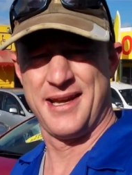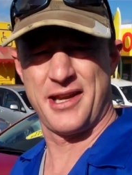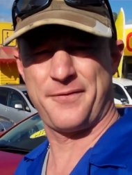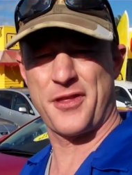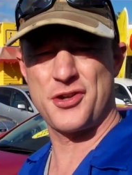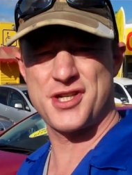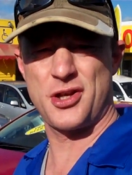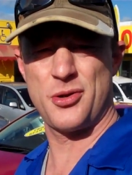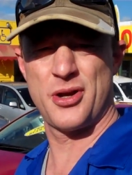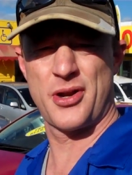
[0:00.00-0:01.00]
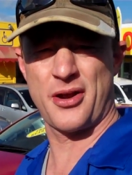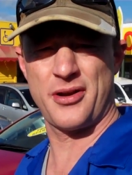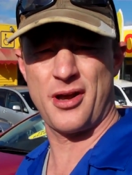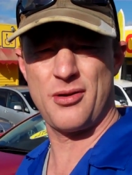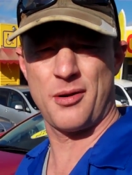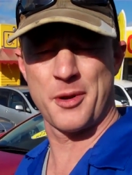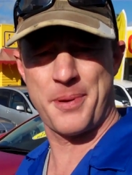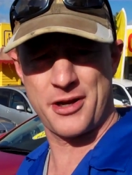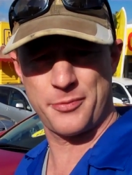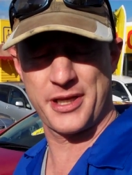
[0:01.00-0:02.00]
Now for those of you who don't know, I'm a
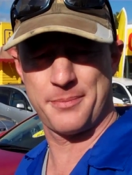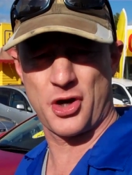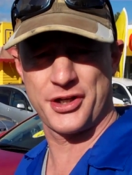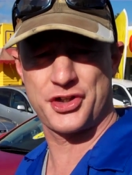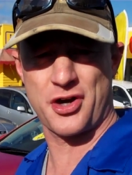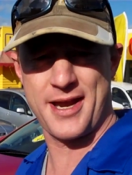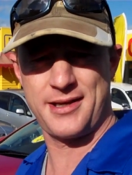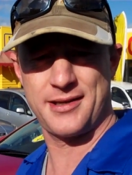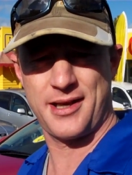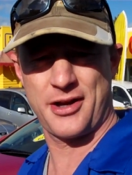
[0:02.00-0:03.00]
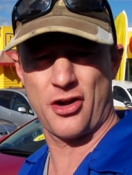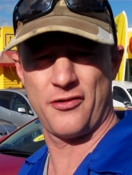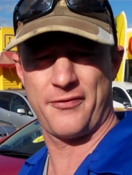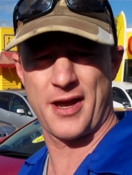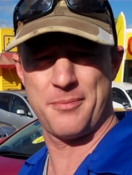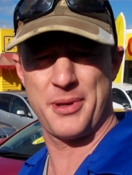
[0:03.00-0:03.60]
panel beater by trade and I've uh,